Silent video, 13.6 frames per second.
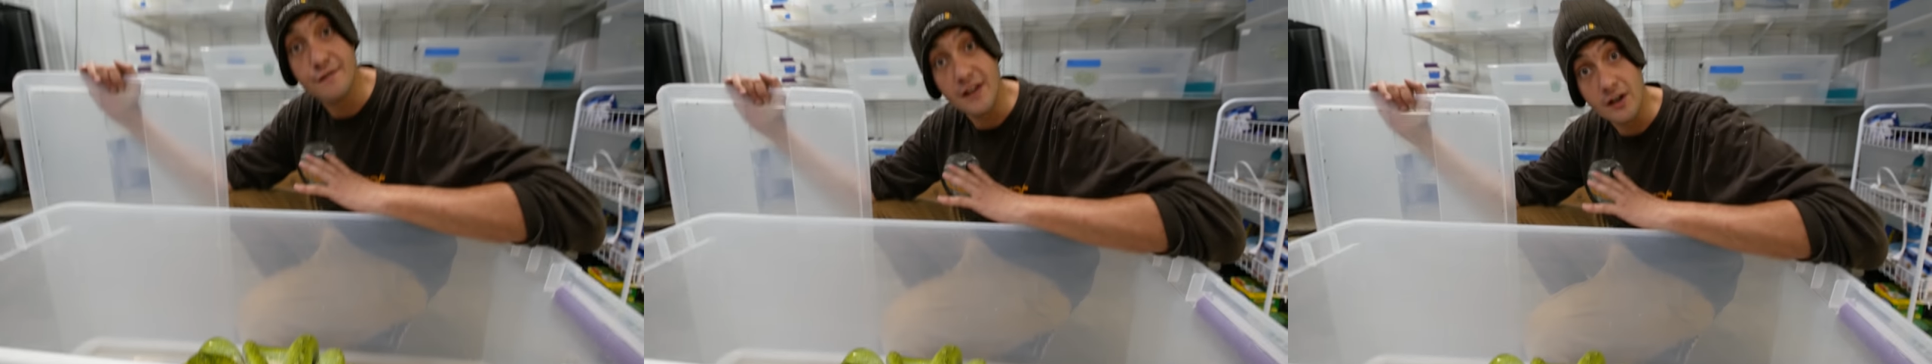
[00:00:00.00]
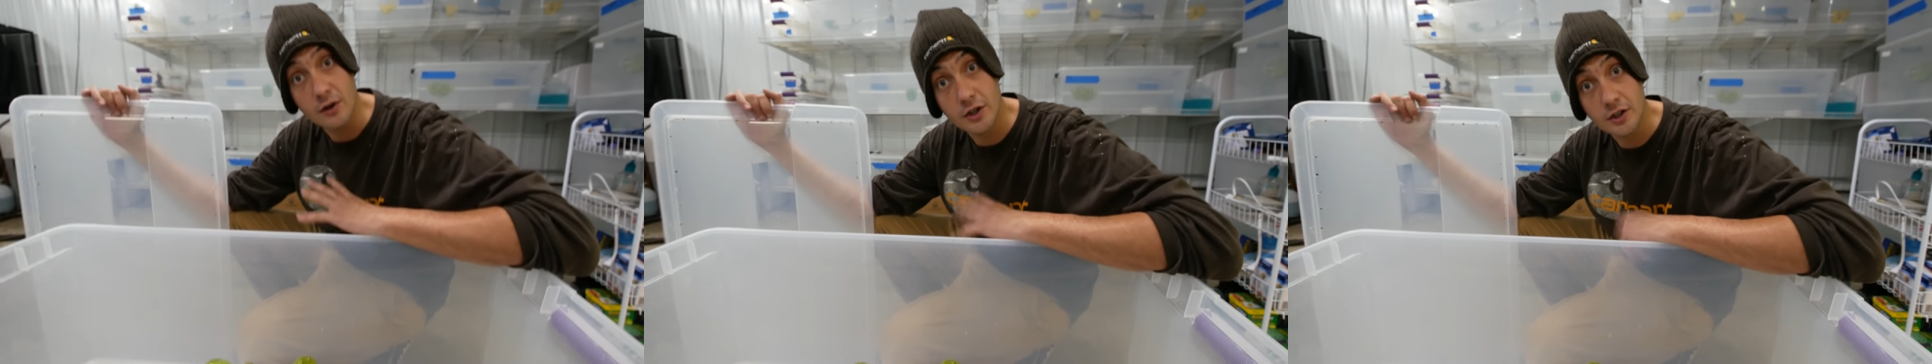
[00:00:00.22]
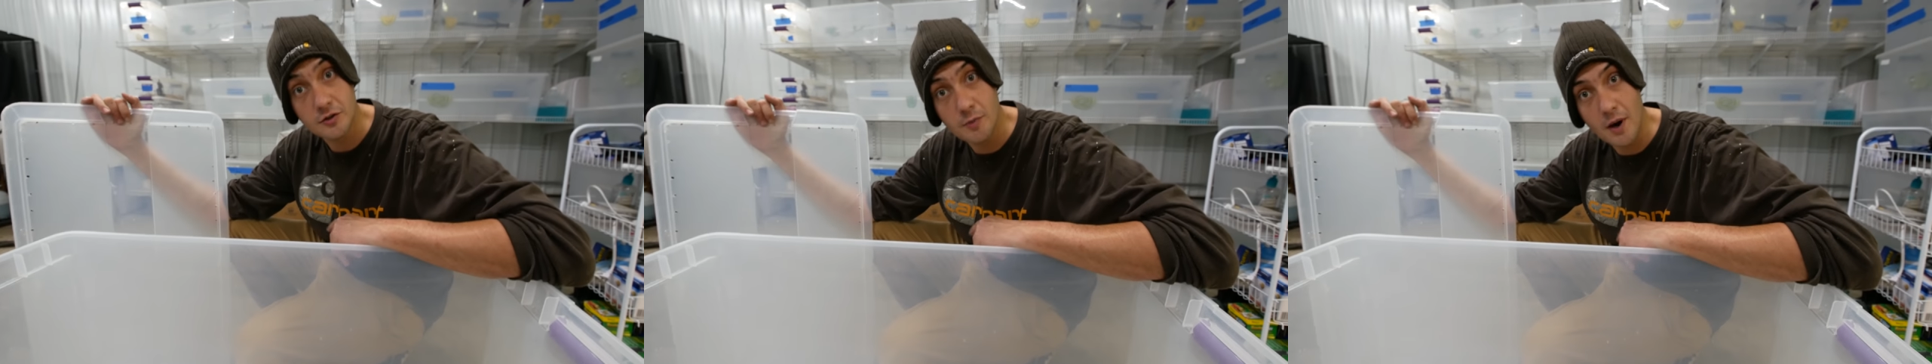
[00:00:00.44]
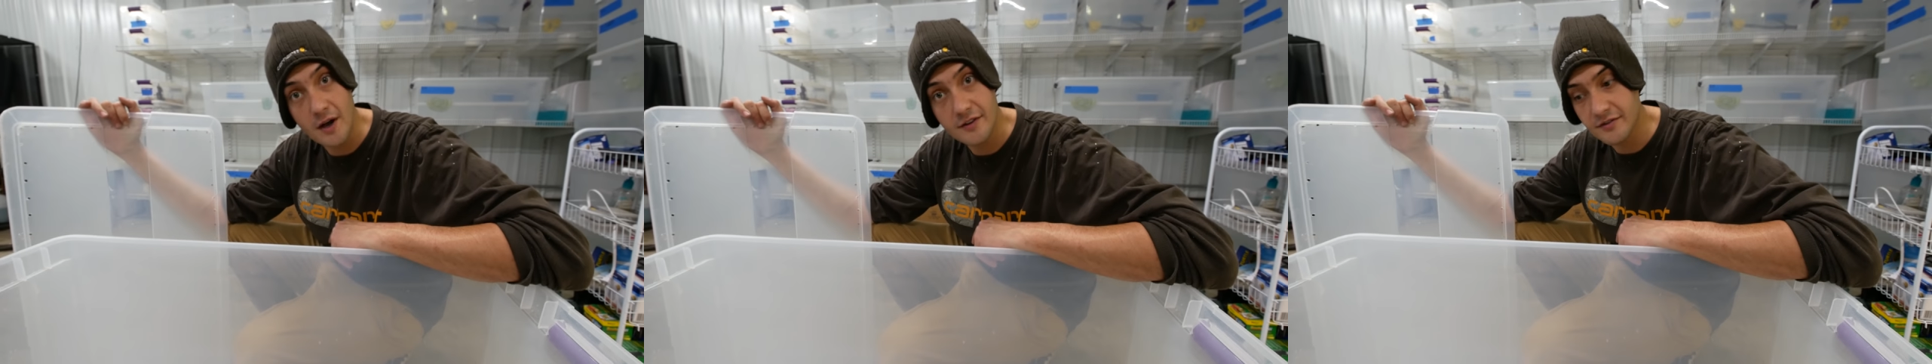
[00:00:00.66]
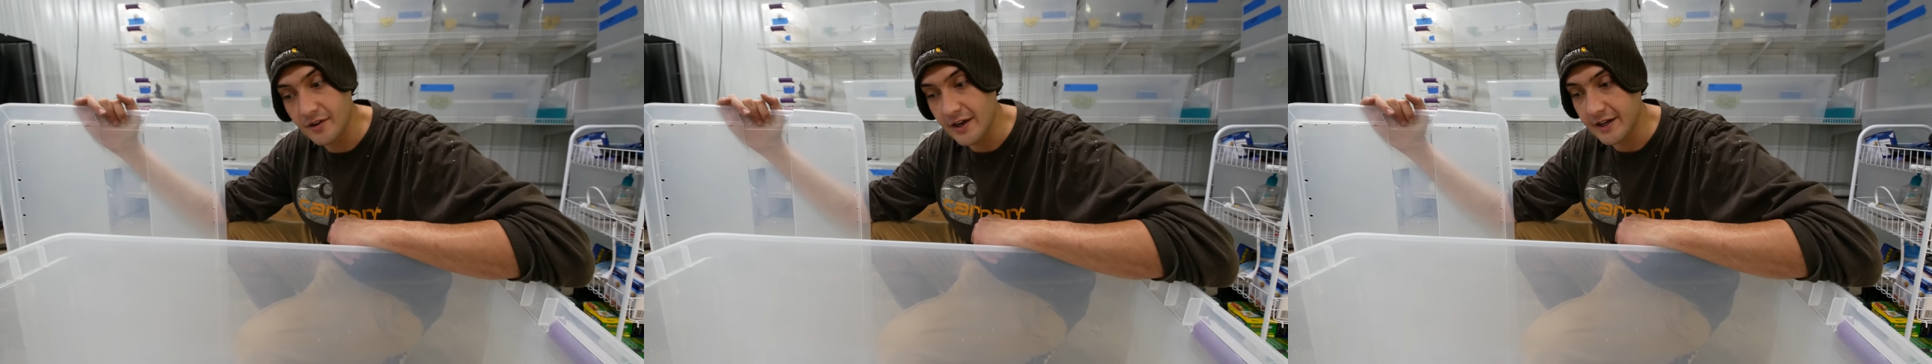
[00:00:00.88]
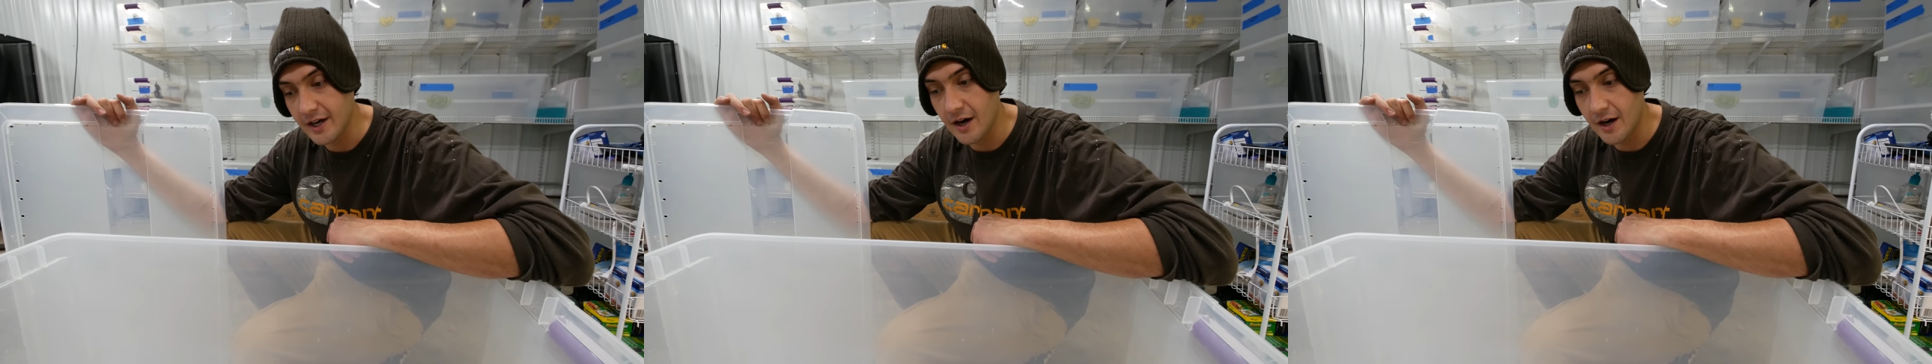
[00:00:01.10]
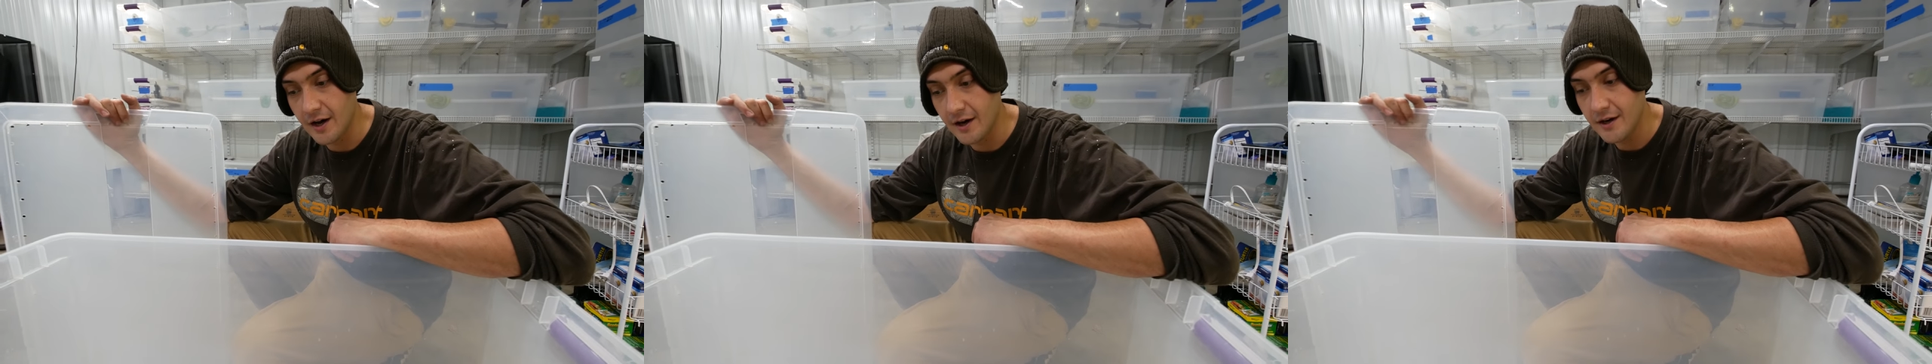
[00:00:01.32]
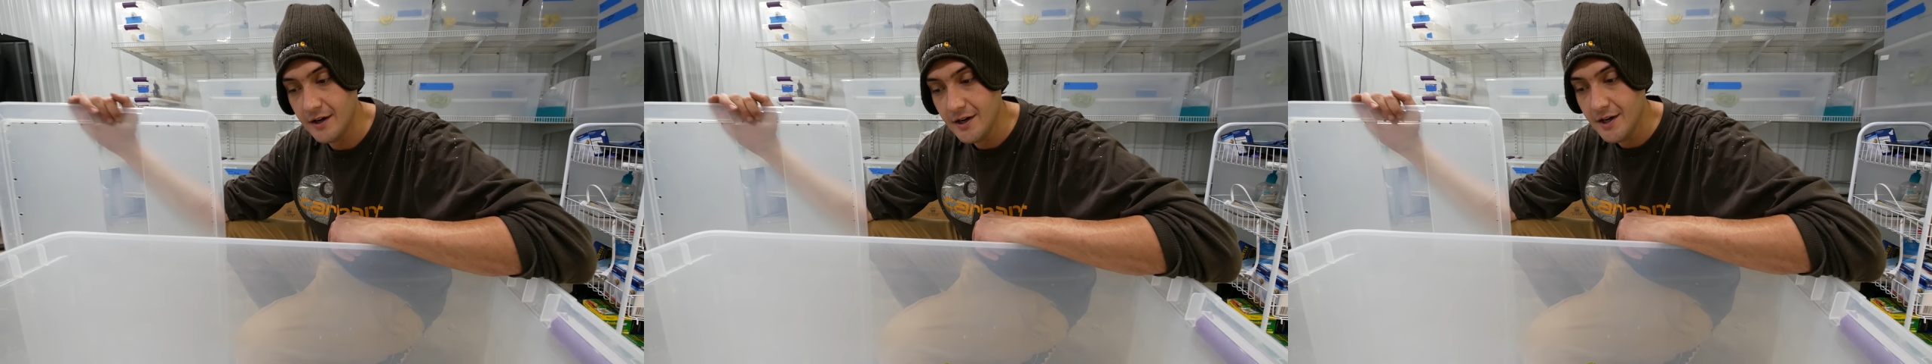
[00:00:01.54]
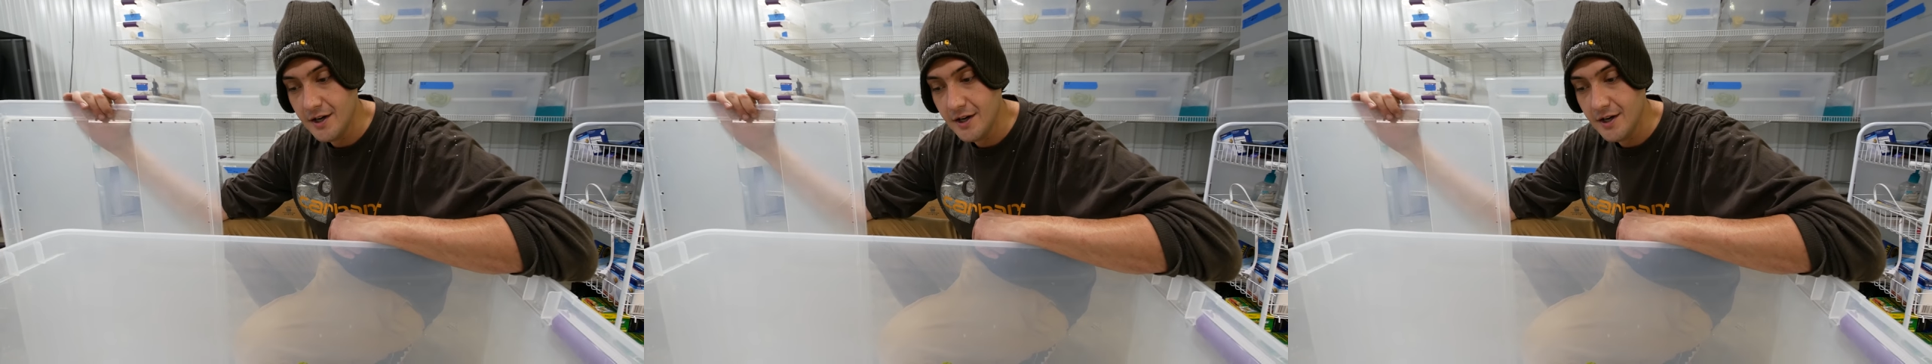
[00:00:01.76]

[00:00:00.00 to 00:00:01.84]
feeding response, like a